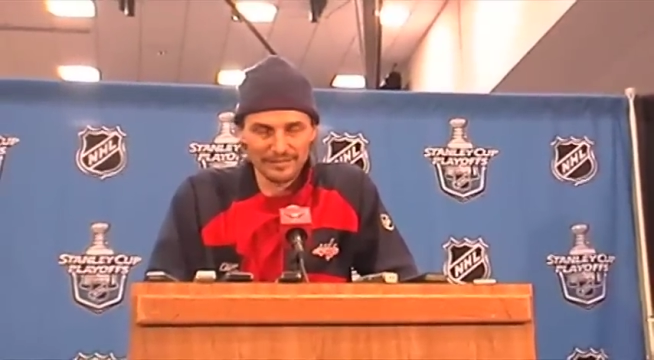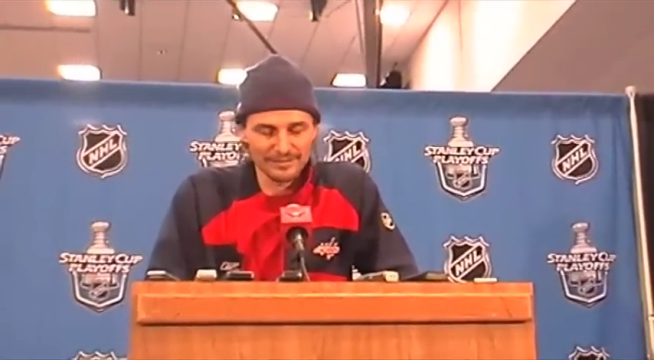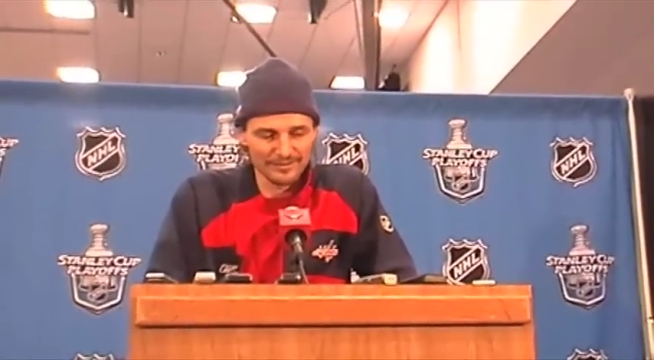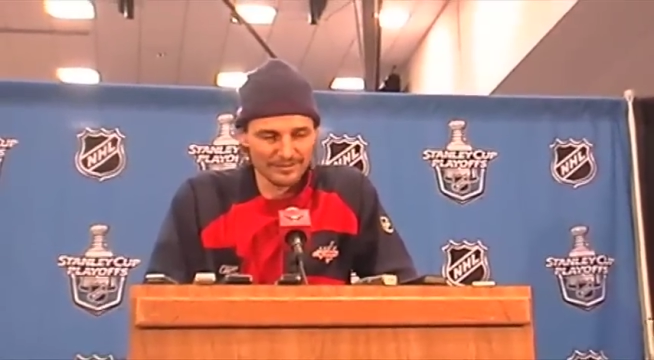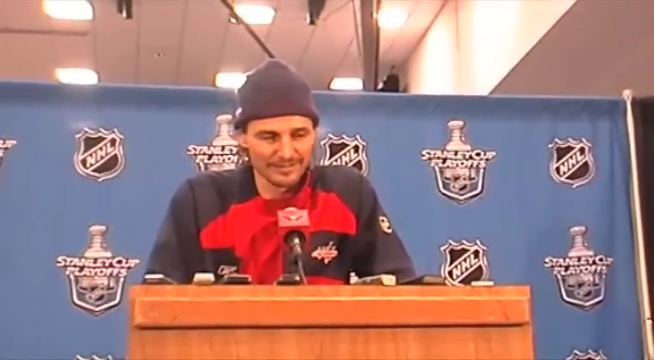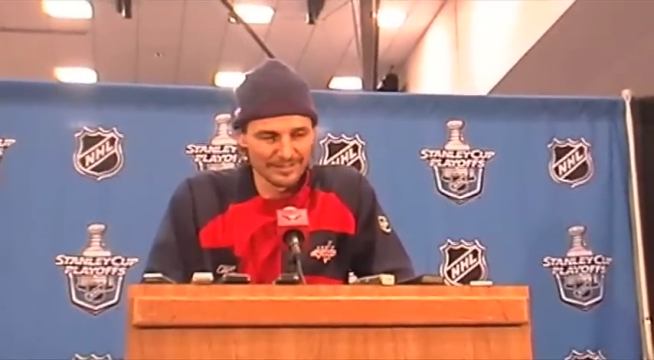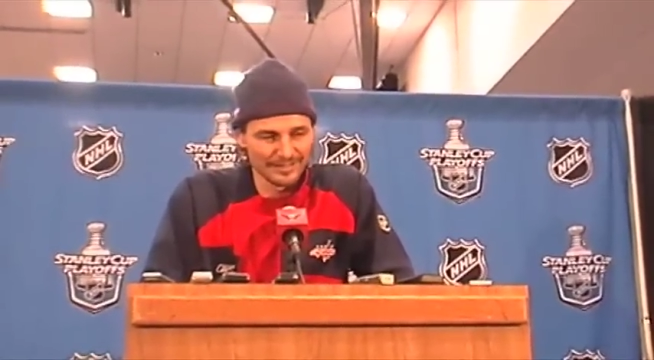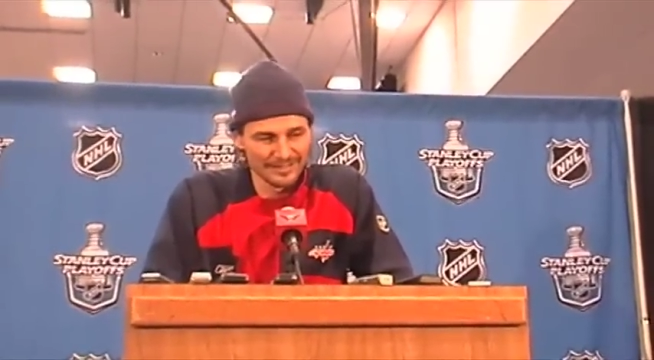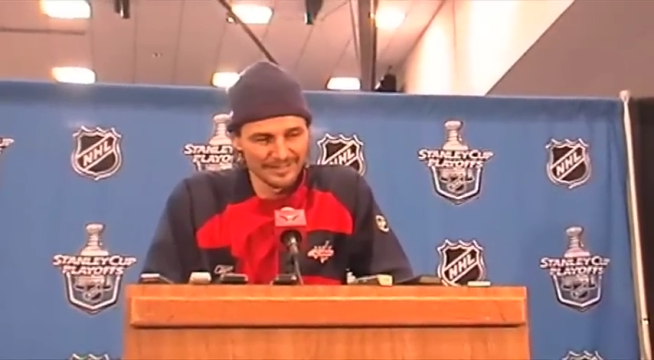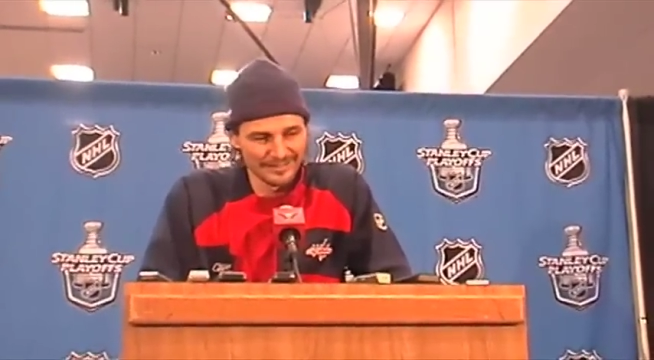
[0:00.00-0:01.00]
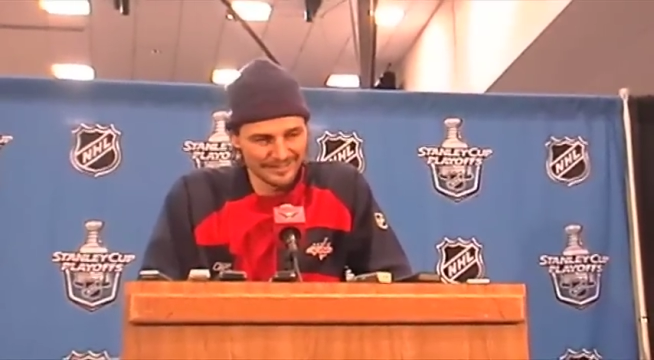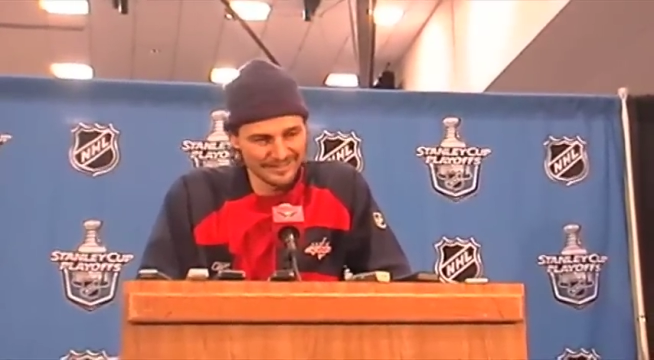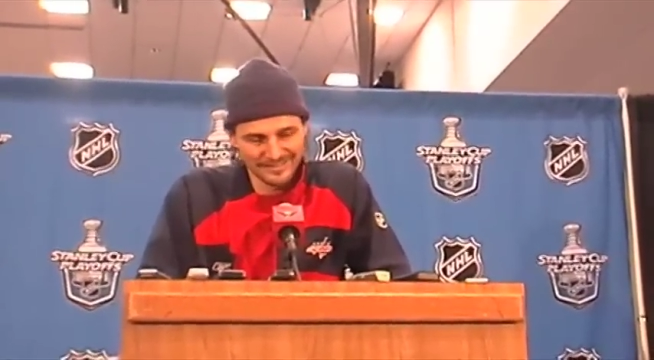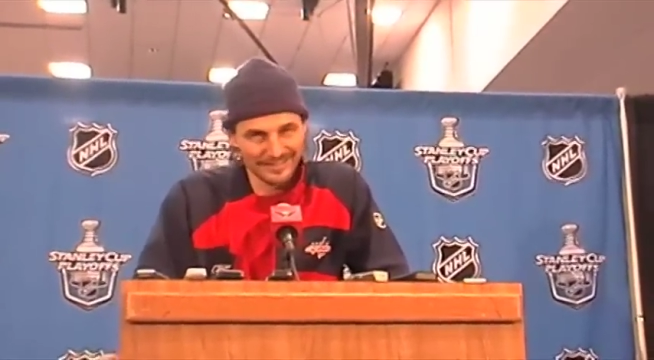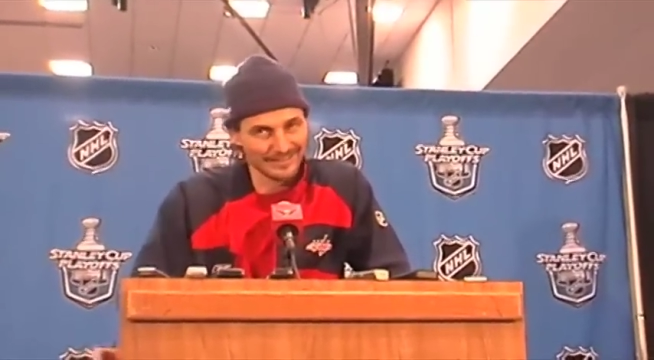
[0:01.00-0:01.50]
so
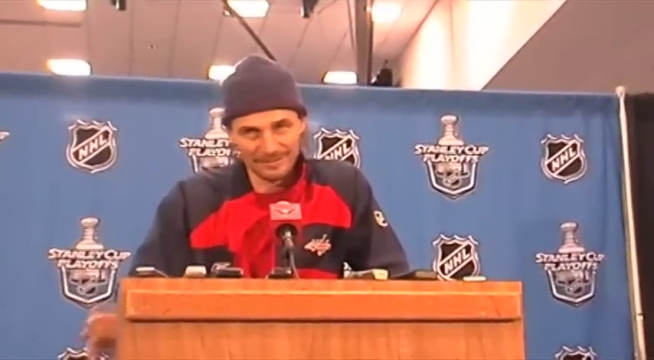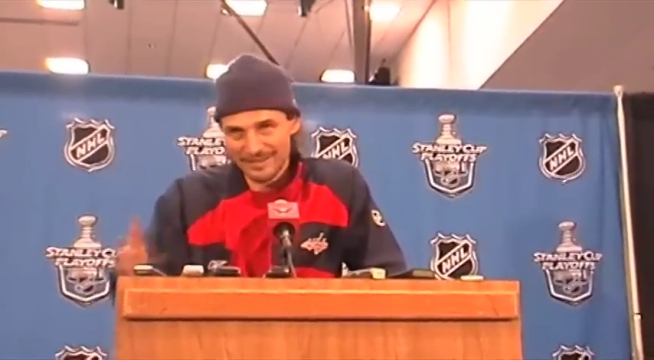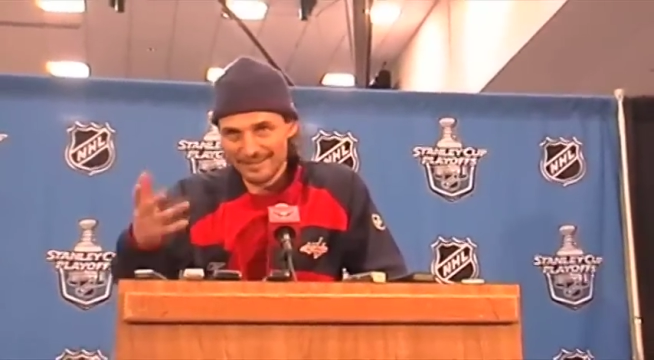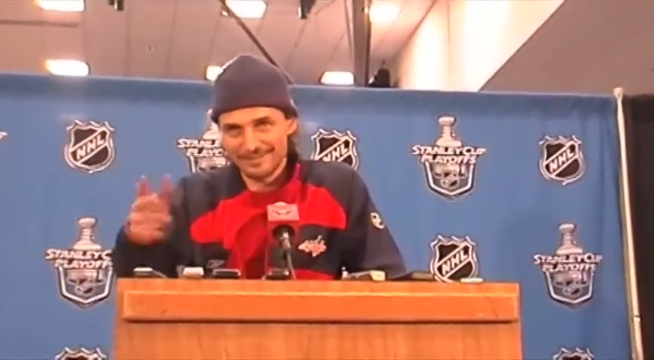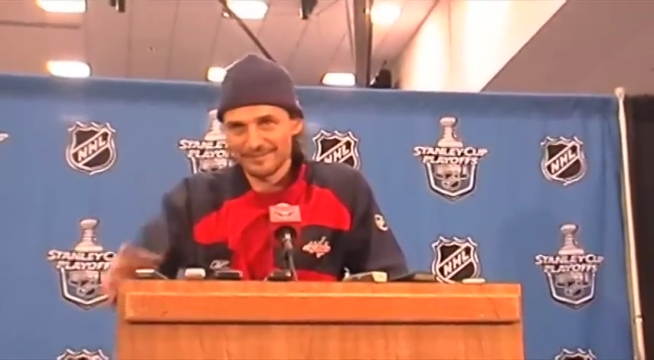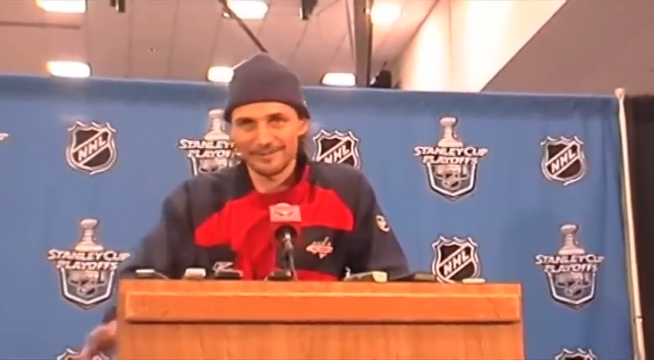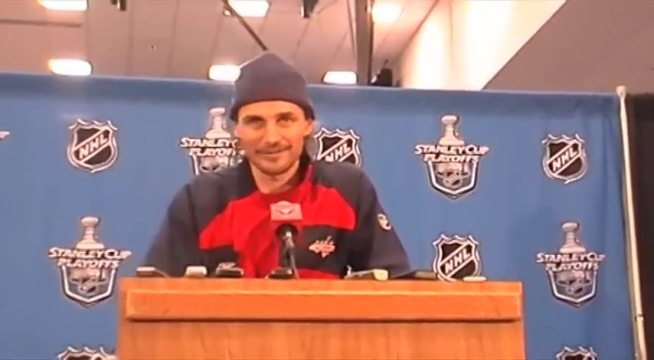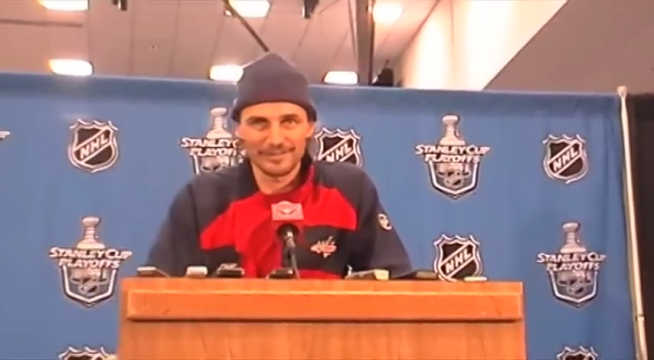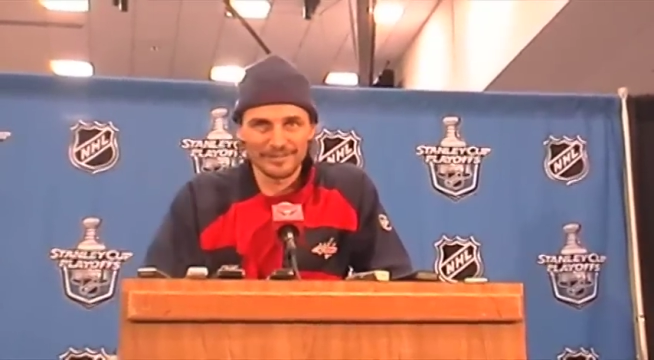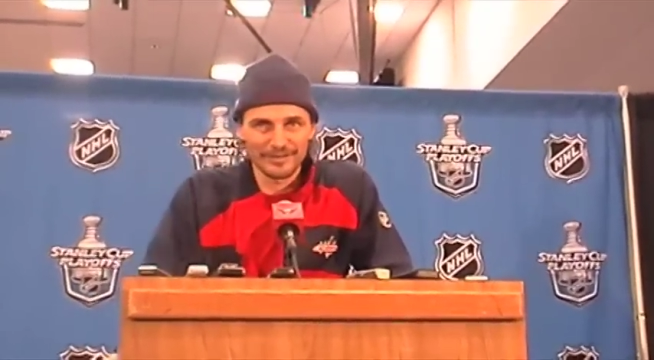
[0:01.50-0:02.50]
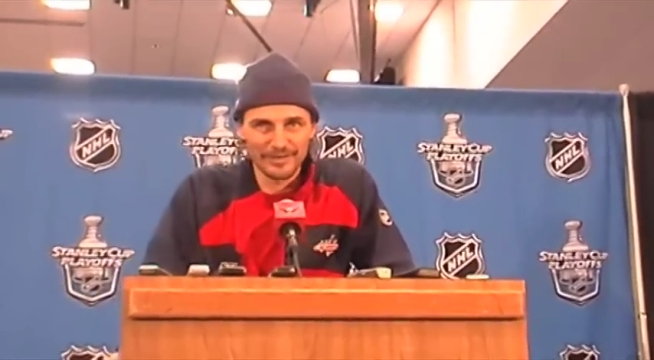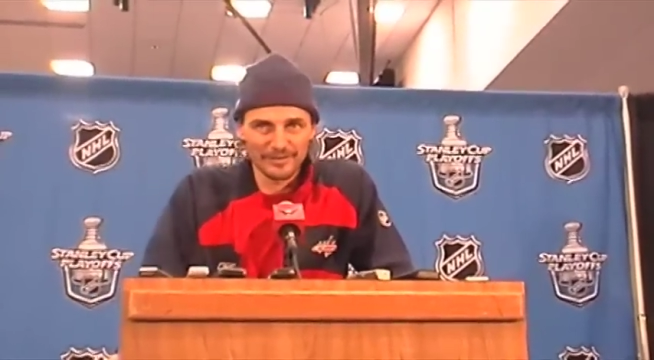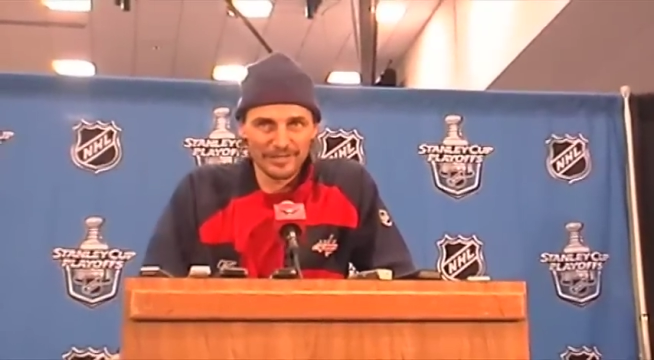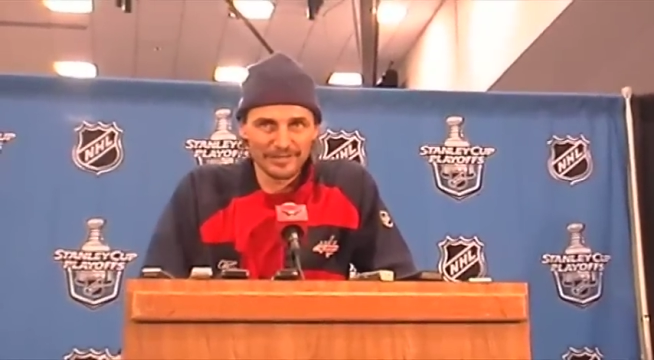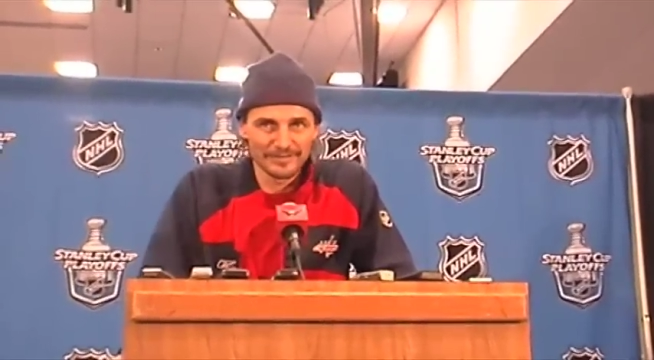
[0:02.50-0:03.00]
that's why I took your deal right
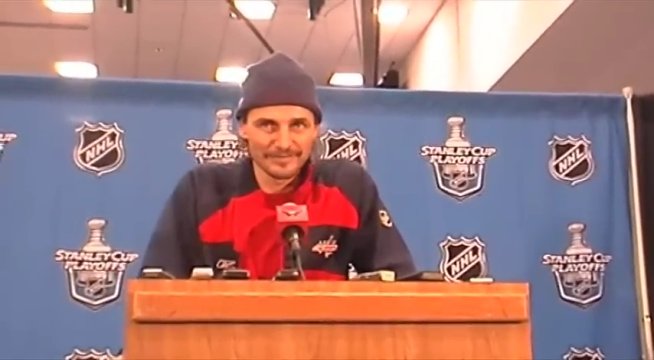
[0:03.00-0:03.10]
away.